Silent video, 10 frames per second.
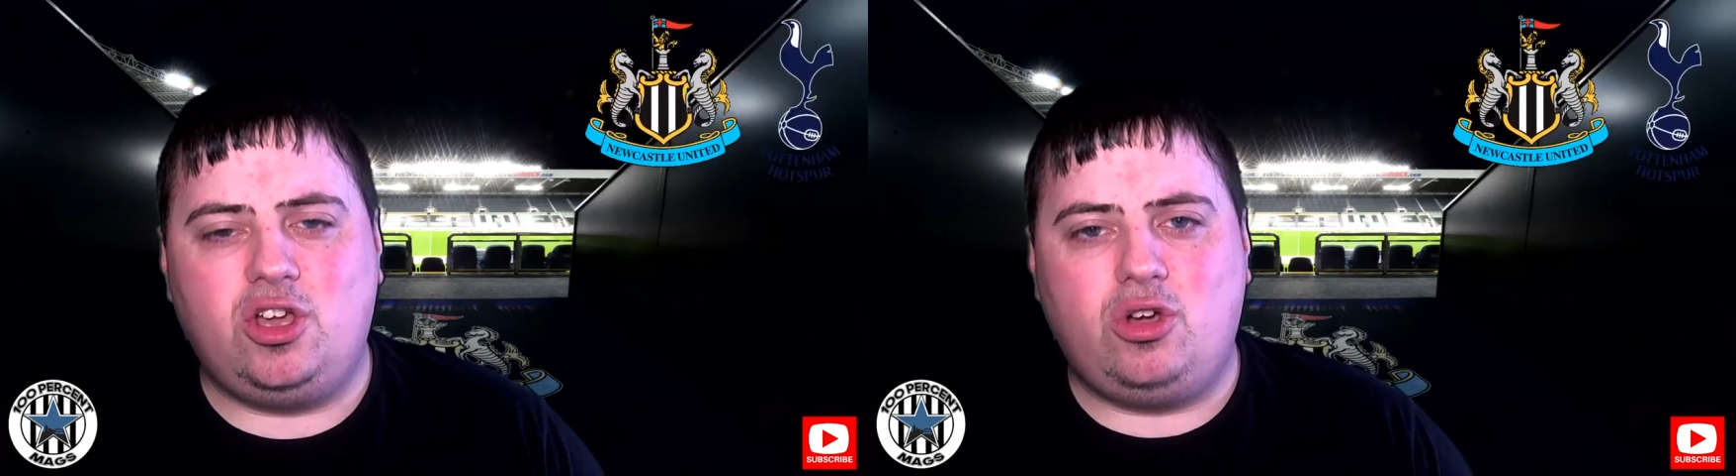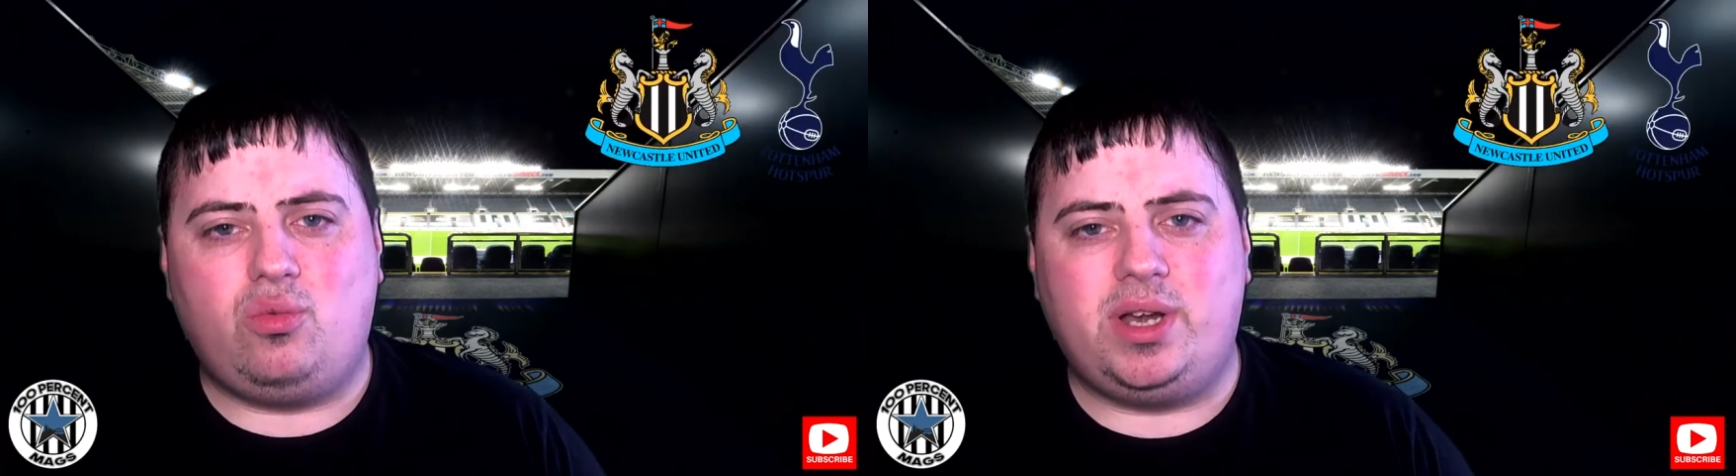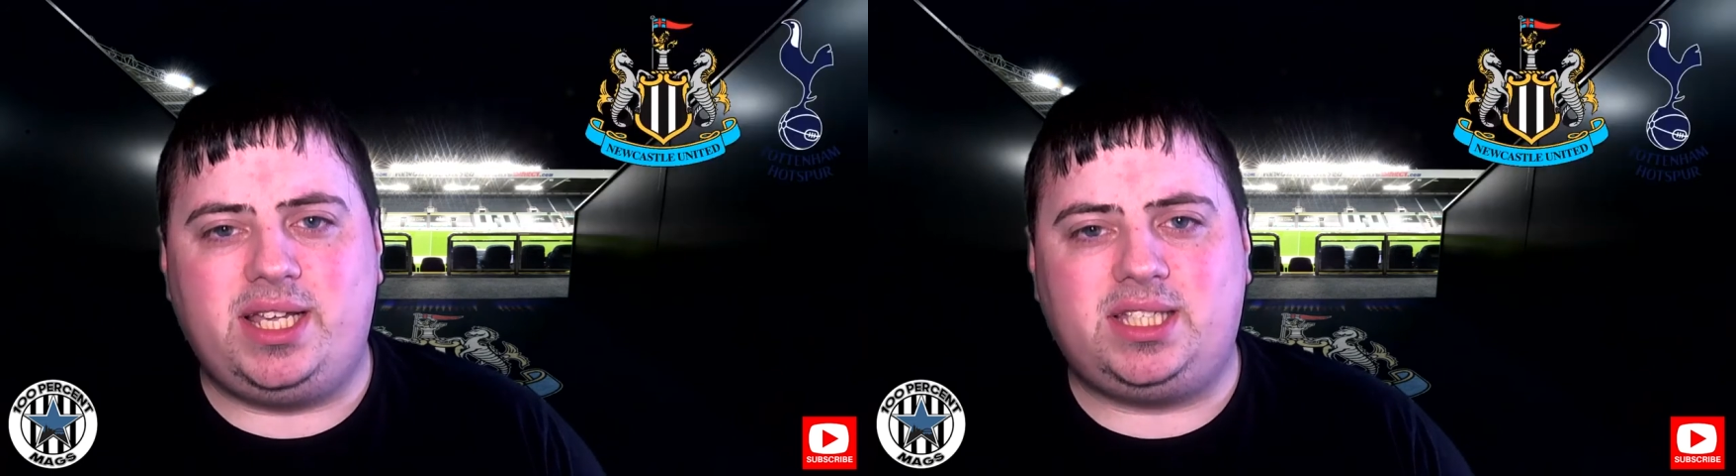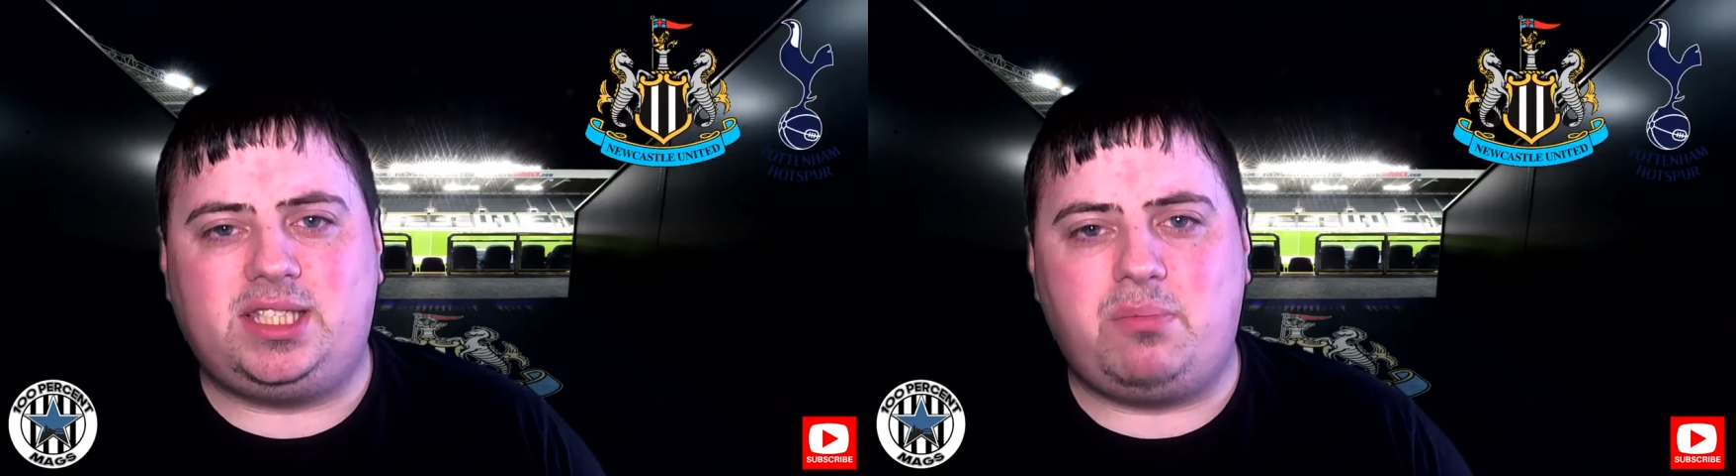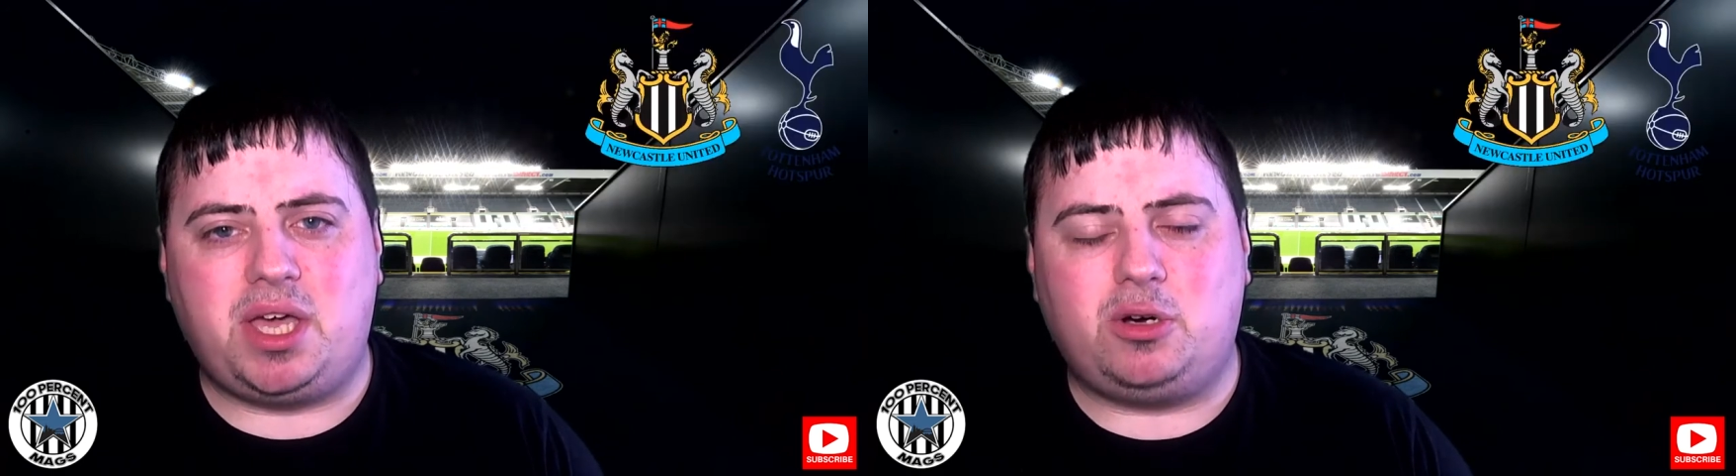we need
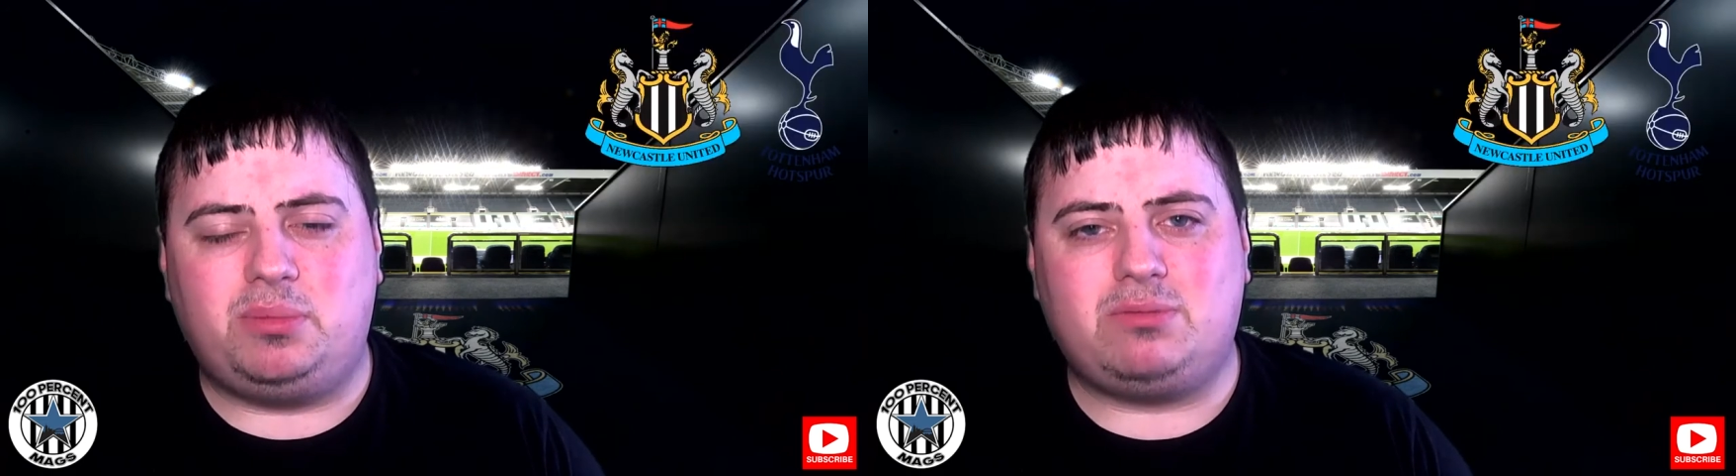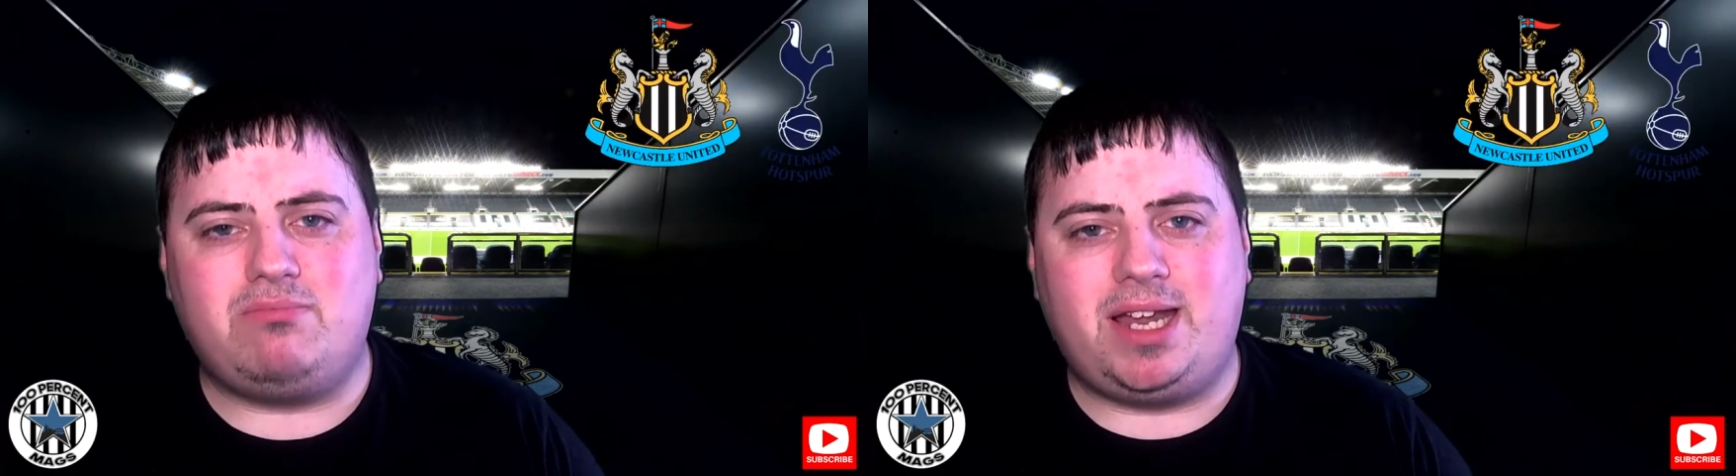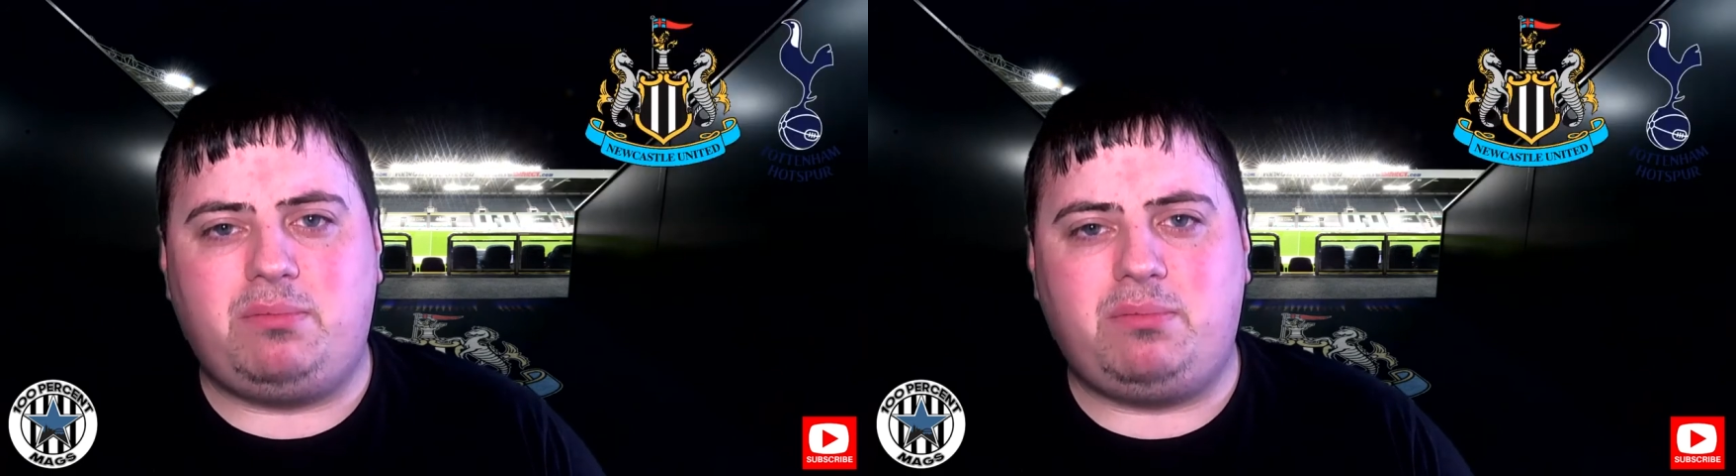to pick up as many